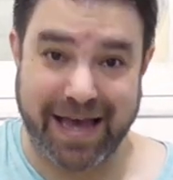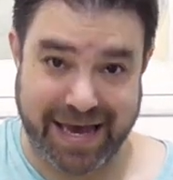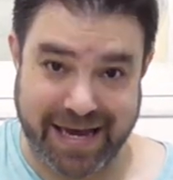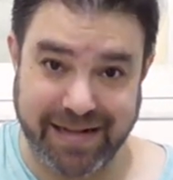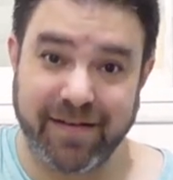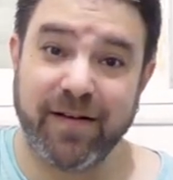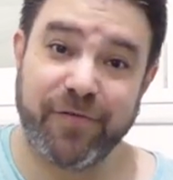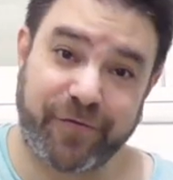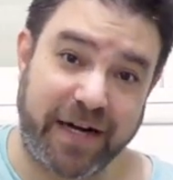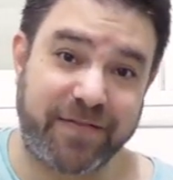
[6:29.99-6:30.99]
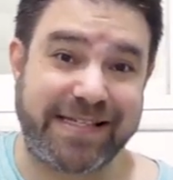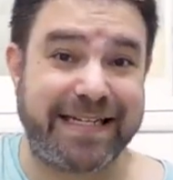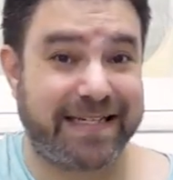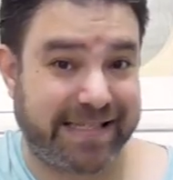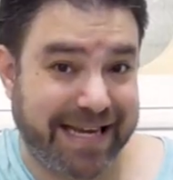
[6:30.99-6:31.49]
8, 5,
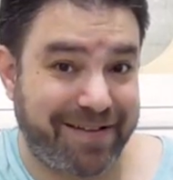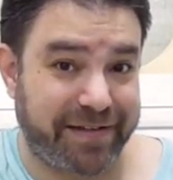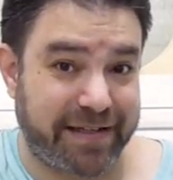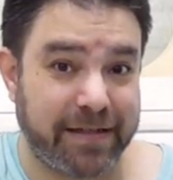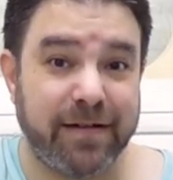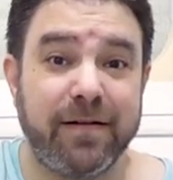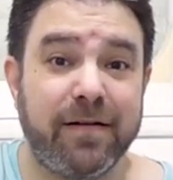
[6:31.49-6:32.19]
6, 7,